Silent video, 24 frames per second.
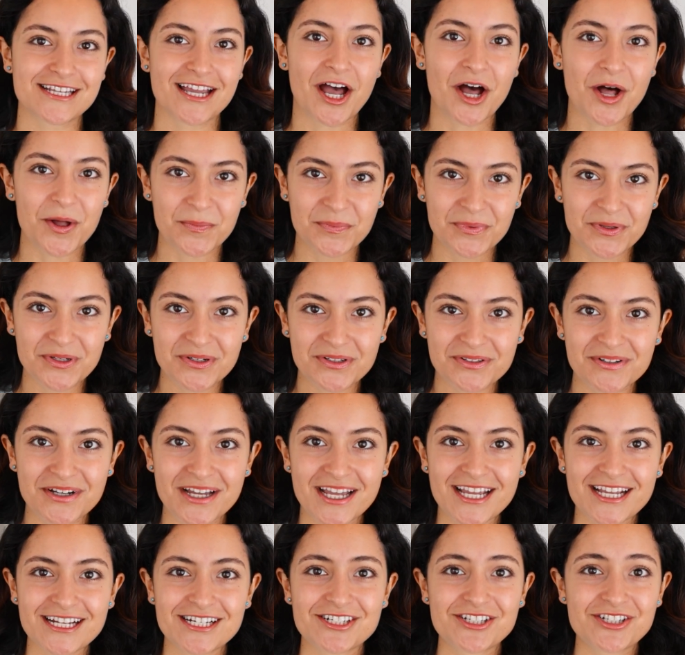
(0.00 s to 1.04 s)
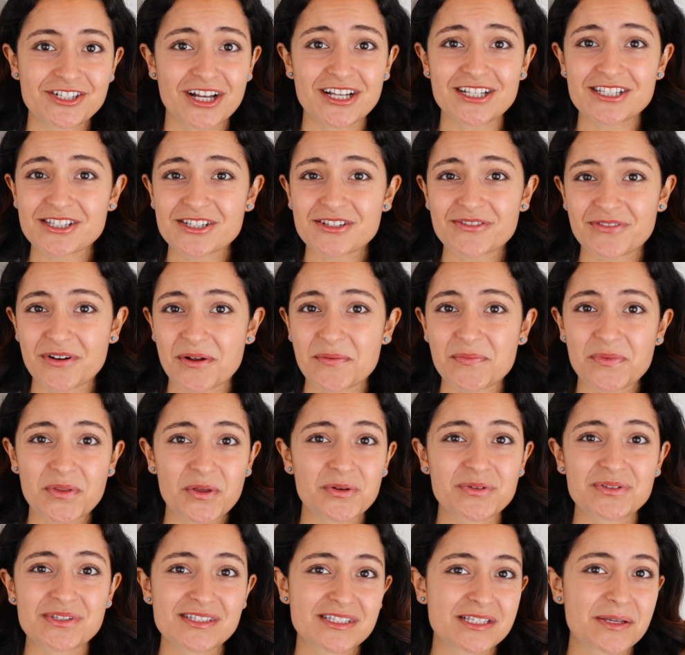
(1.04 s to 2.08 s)
to help you just from
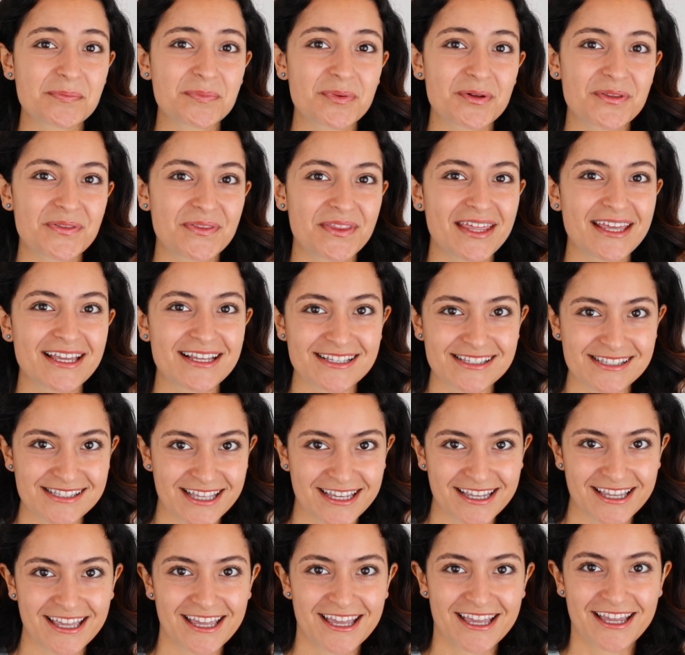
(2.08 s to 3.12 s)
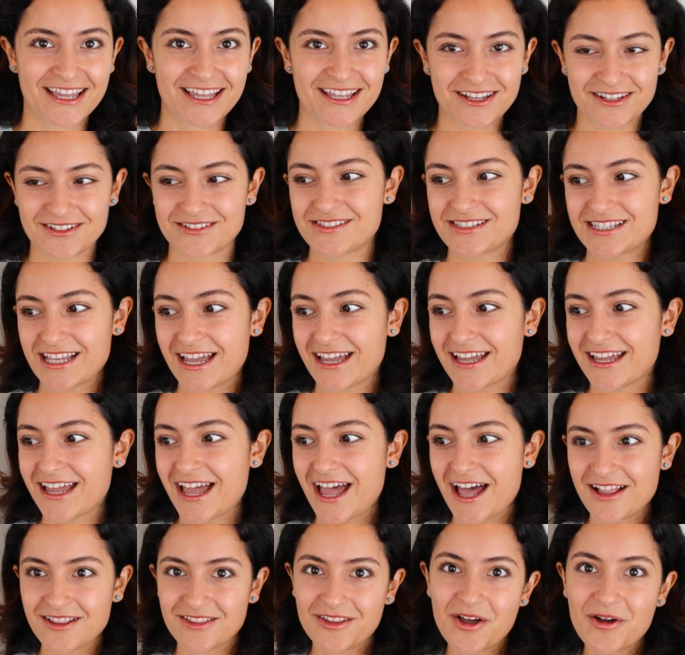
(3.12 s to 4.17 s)
those simple things. Like you say
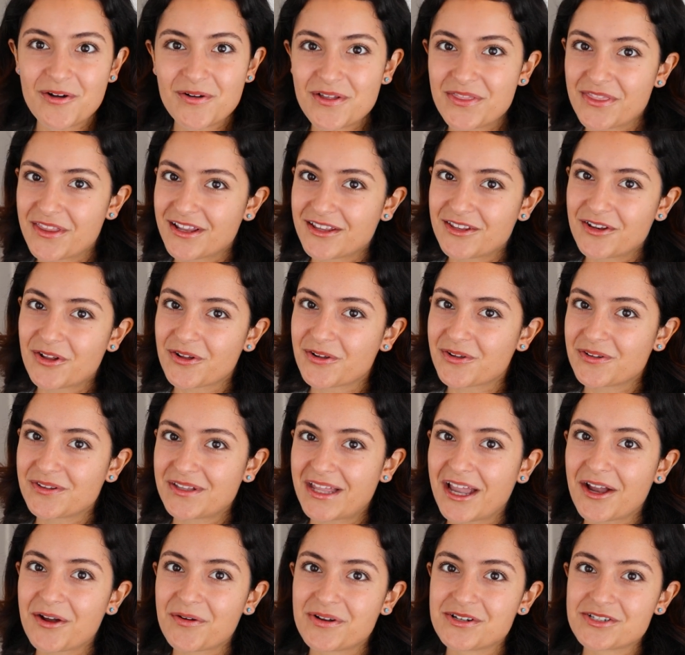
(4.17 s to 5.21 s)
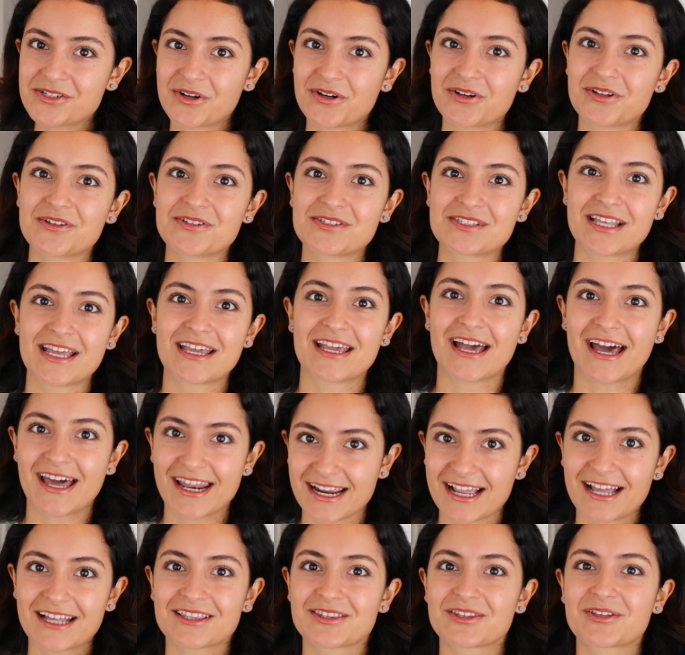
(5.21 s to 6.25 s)
hello in their local language, or you say
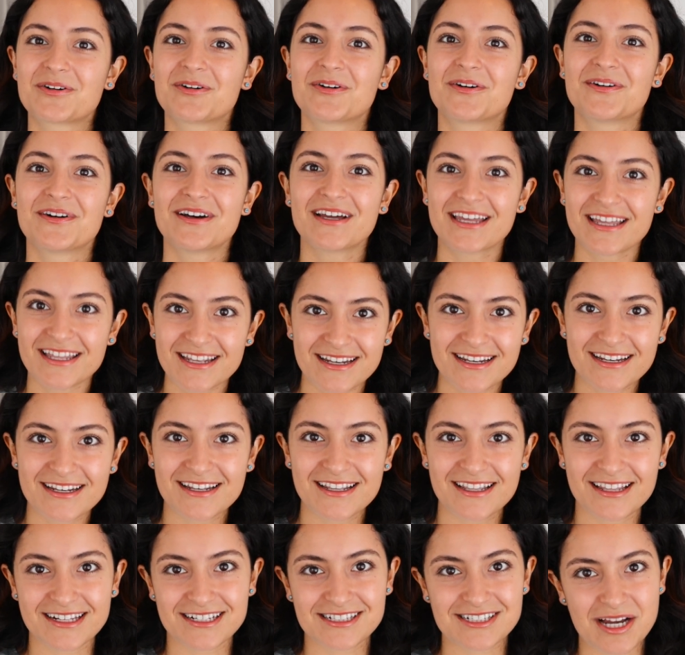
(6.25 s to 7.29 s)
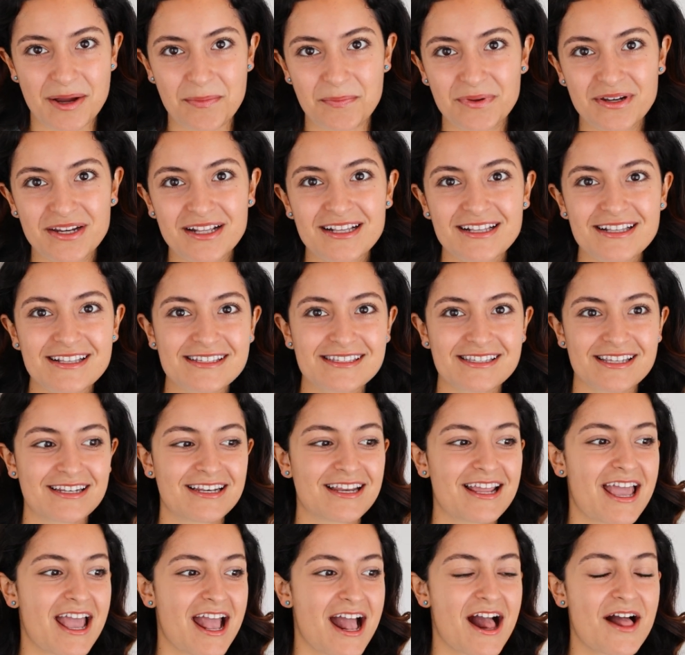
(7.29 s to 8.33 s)
arigato in like Japanese,
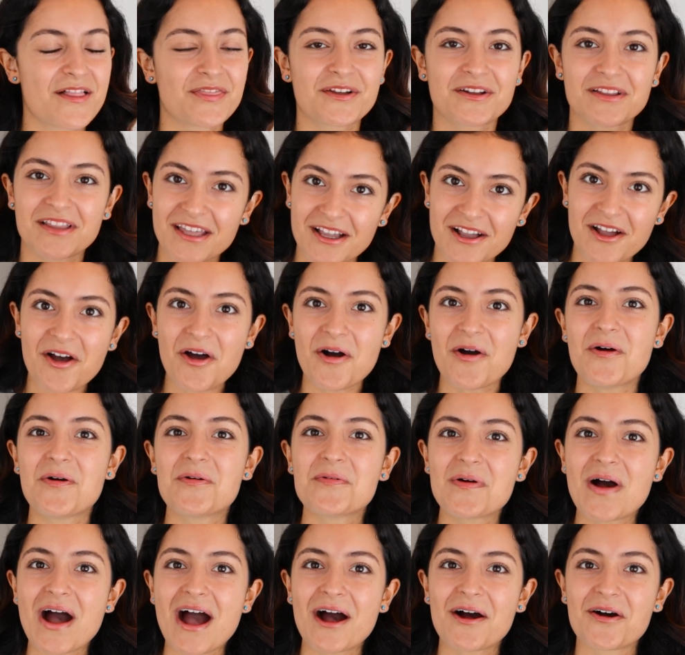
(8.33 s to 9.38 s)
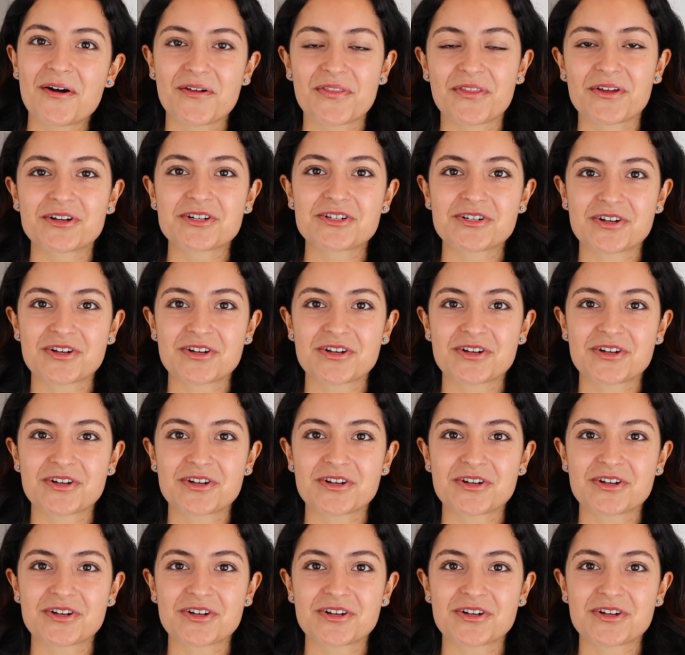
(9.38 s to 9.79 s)
and they're like, oh wow, they're